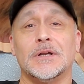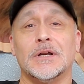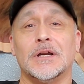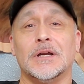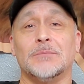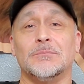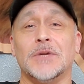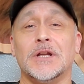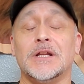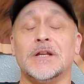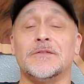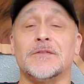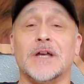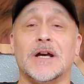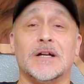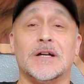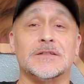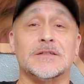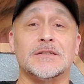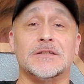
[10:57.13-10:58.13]
and many
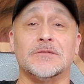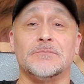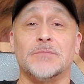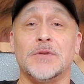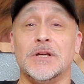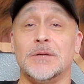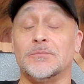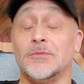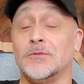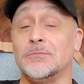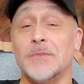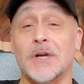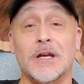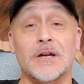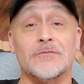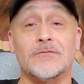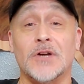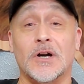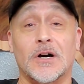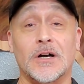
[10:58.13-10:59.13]
thousands of people may
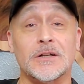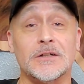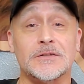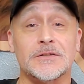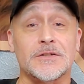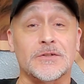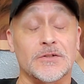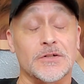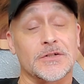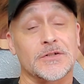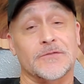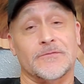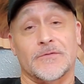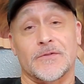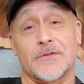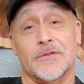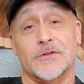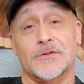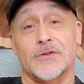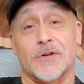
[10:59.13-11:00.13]
have gone and searched
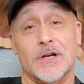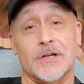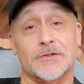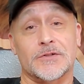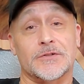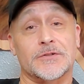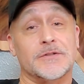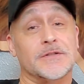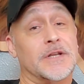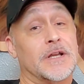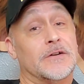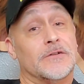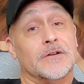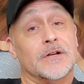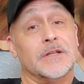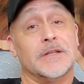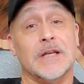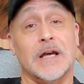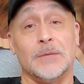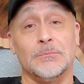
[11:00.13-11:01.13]
for the treasures that are
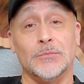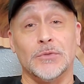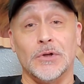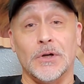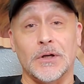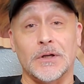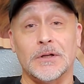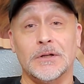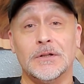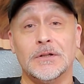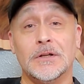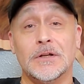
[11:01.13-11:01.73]
in that book.